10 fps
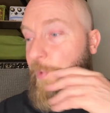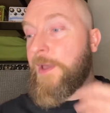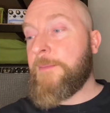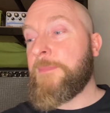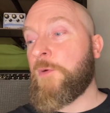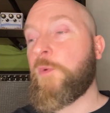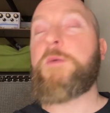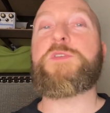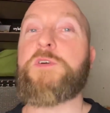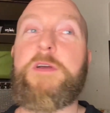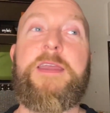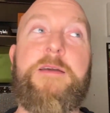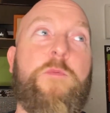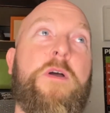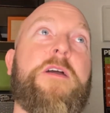We were talking
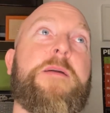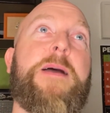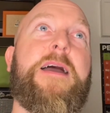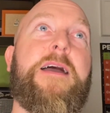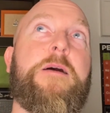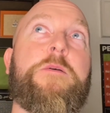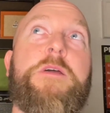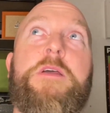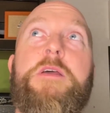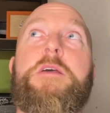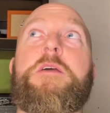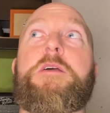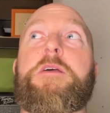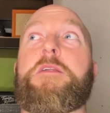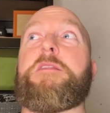at work about how
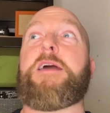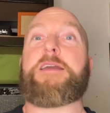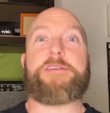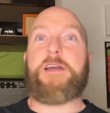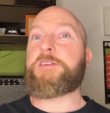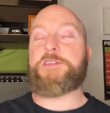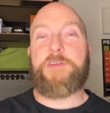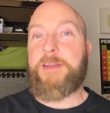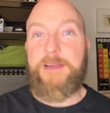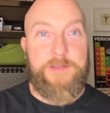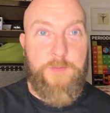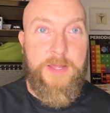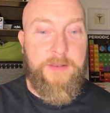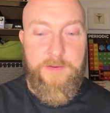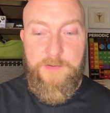that, because I just found out as
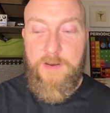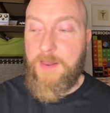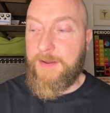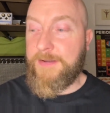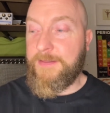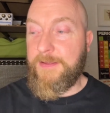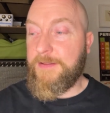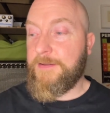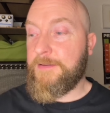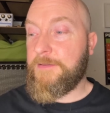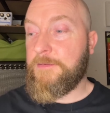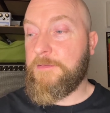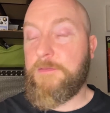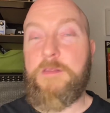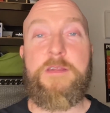well online that
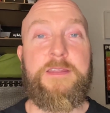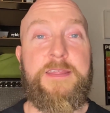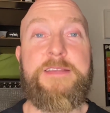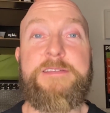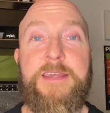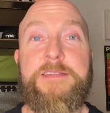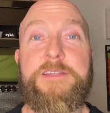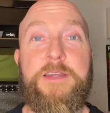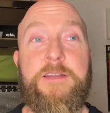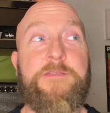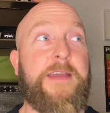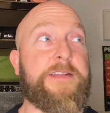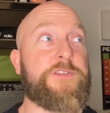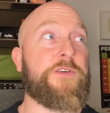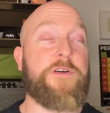these things can
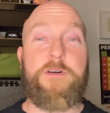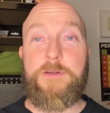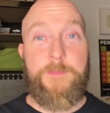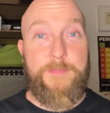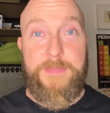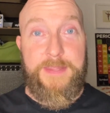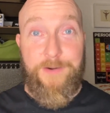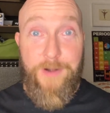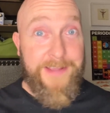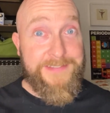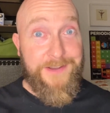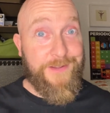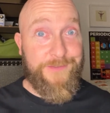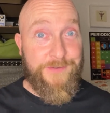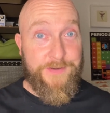affect your
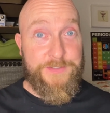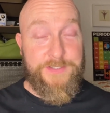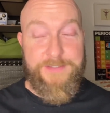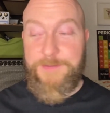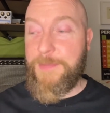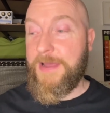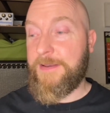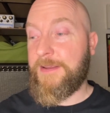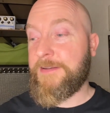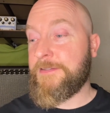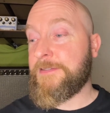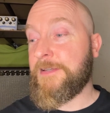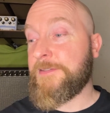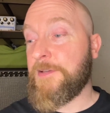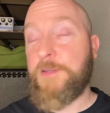erectile function as a man, and
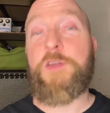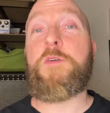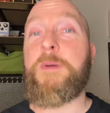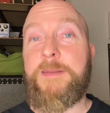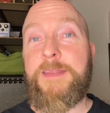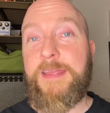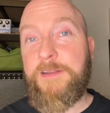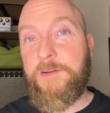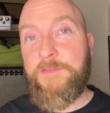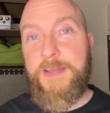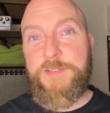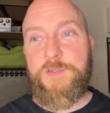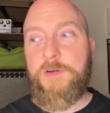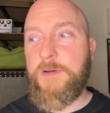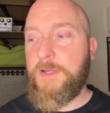as a human, they can affect
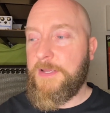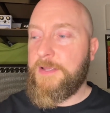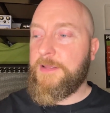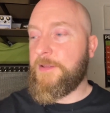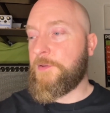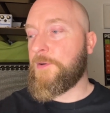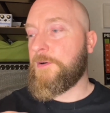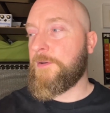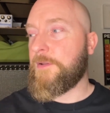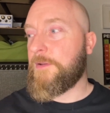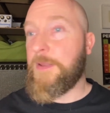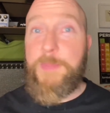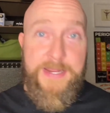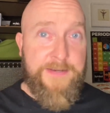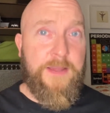your
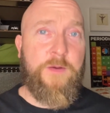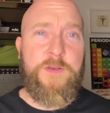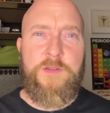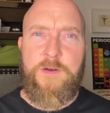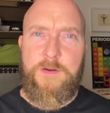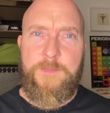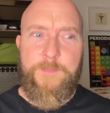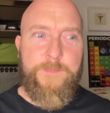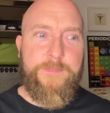libido and your